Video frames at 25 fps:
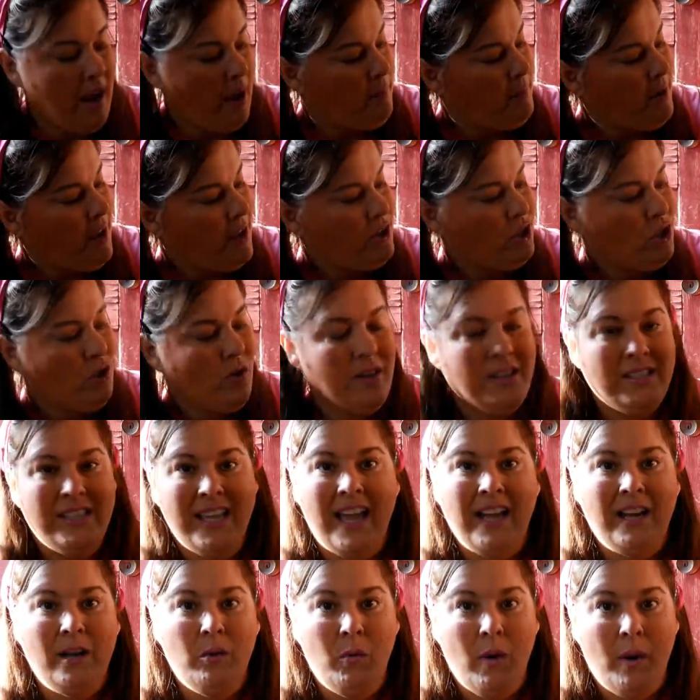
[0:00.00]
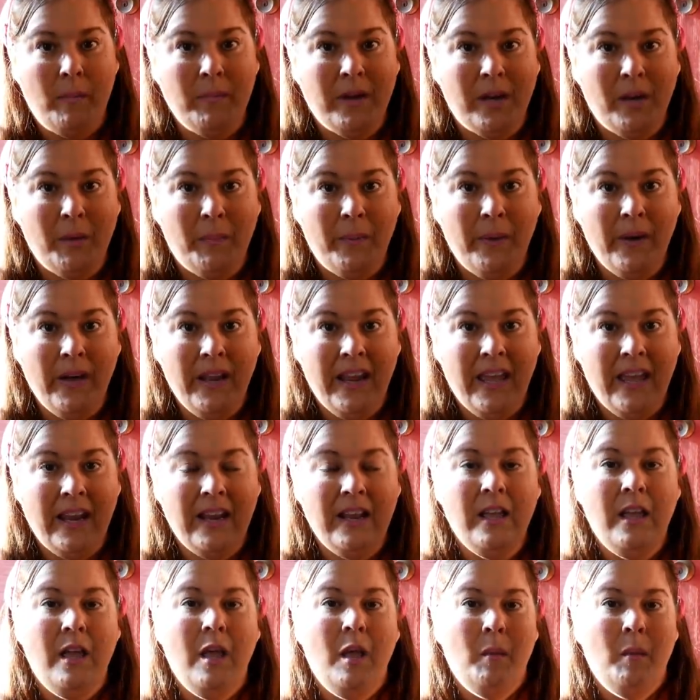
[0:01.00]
I'm not sure exactly where I'm going to put it,